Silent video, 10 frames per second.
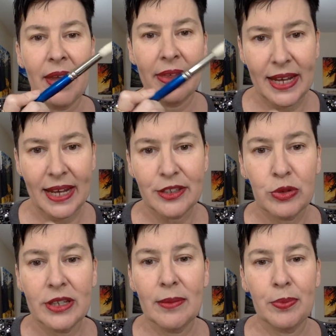That's
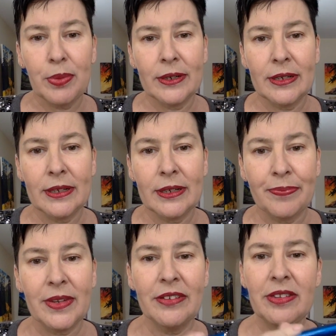really important.
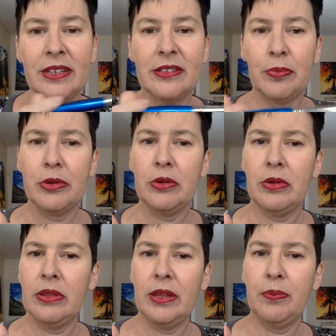Isn't this
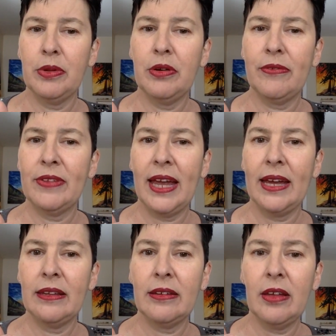the blue of the
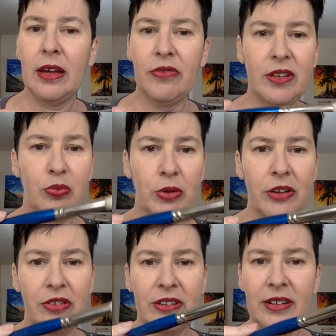handle of this
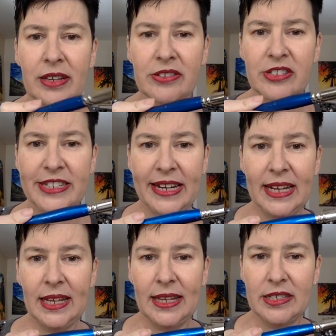brush? Isn't it
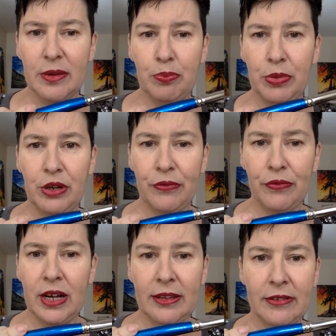stunning? That's a beautiful
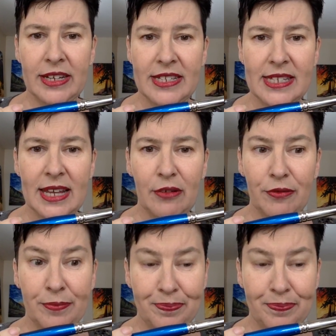color in itself.